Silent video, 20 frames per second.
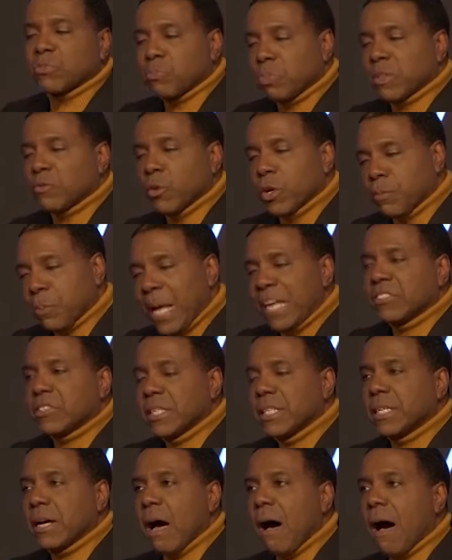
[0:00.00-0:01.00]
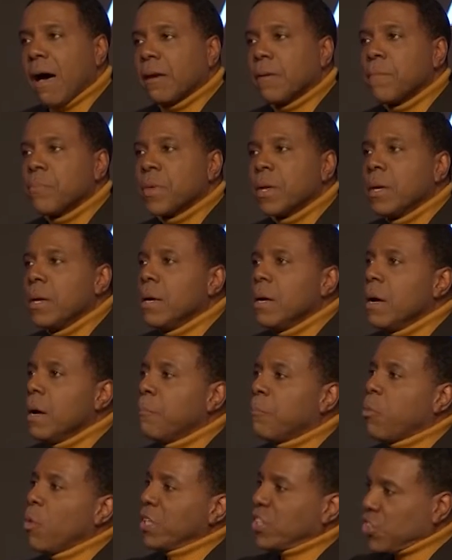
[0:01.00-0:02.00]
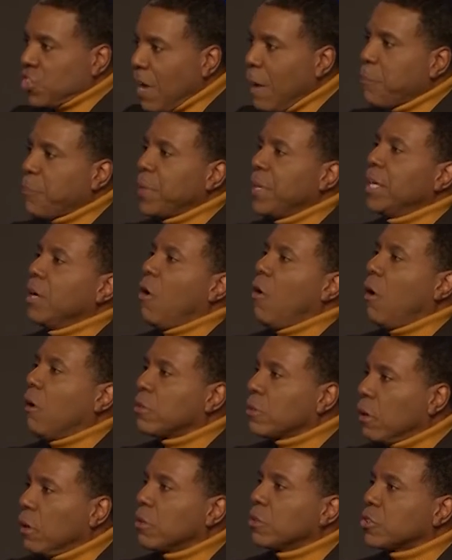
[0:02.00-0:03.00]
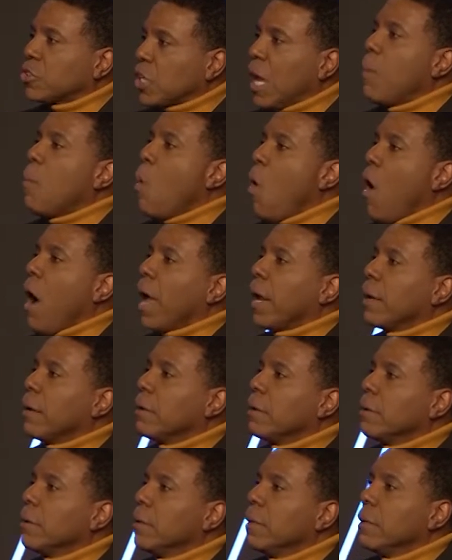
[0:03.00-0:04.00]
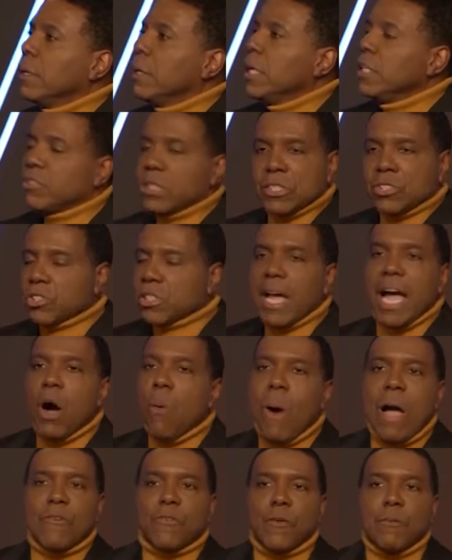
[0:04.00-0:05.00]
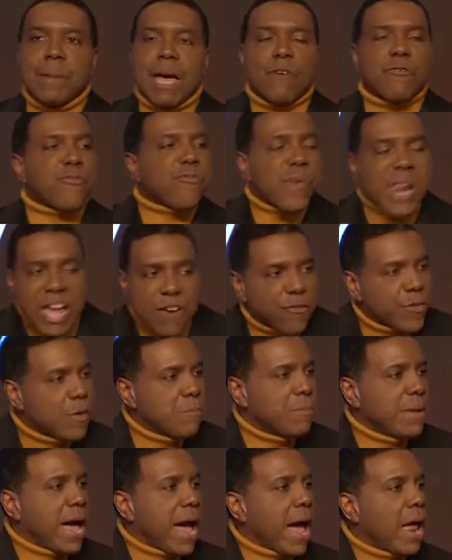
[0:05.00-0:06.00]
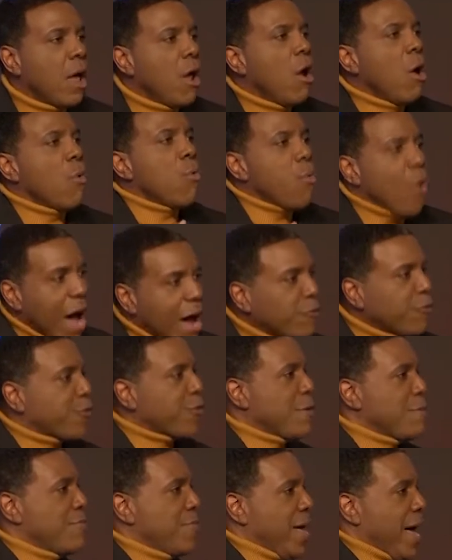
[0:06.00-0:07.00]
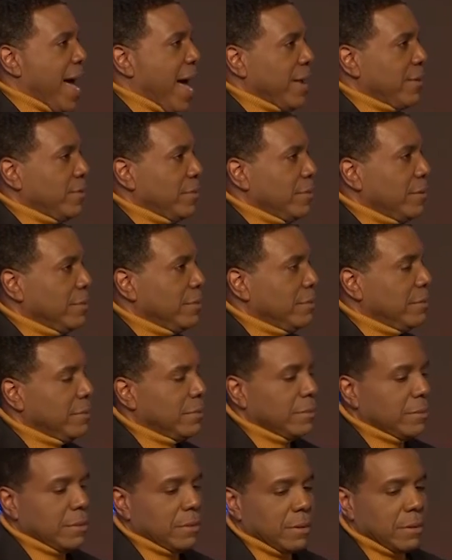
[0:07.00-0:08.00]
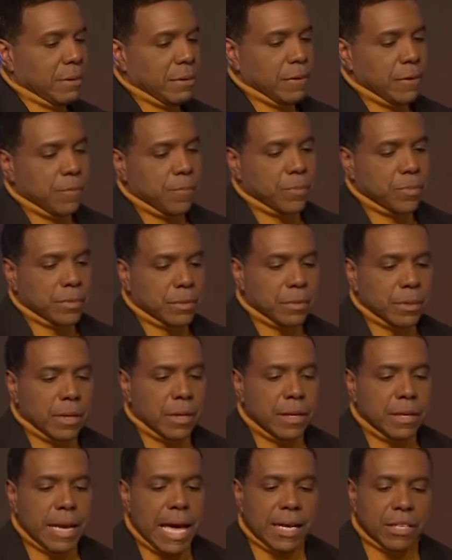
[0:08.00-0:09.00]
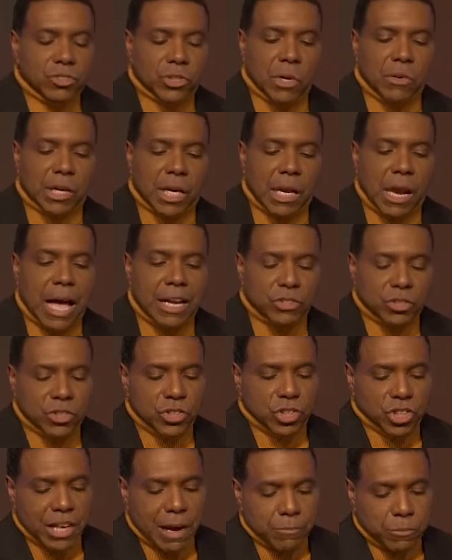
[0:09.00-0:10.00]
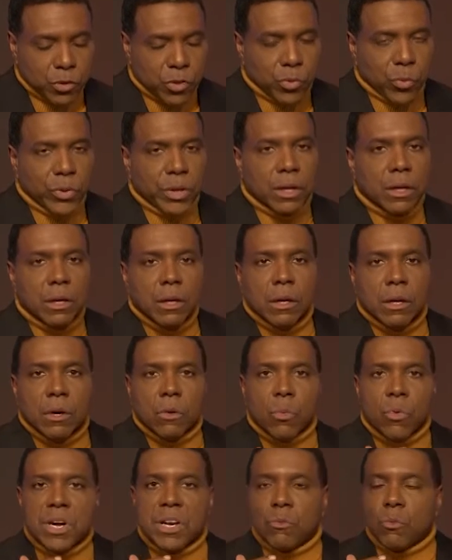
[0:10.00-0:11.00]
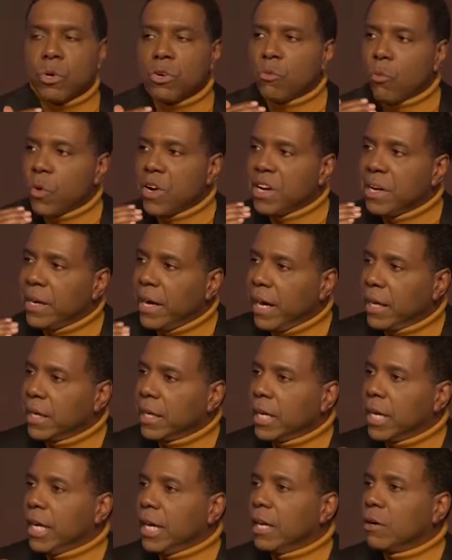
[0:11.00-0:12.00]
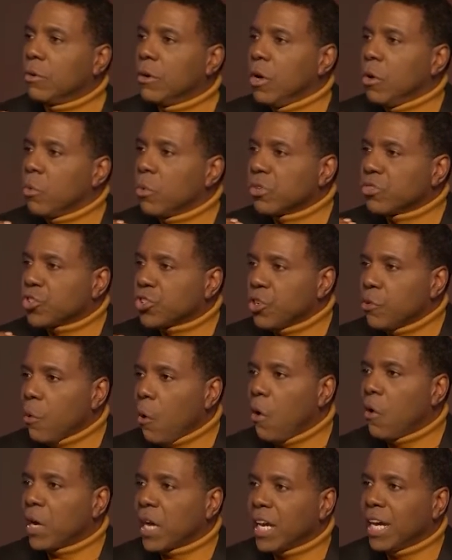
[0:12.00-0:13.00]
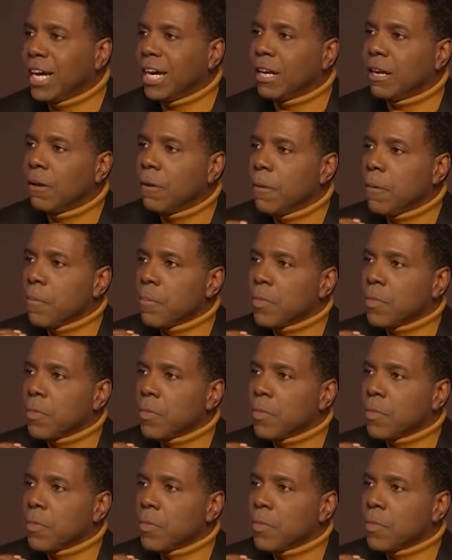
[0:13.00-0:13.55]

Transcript: replacing God with something or someone. He says, stay away from that, flee from that, run from that. Now, let's go to Colossians chapter 3. We're nailing in, we're zeroing in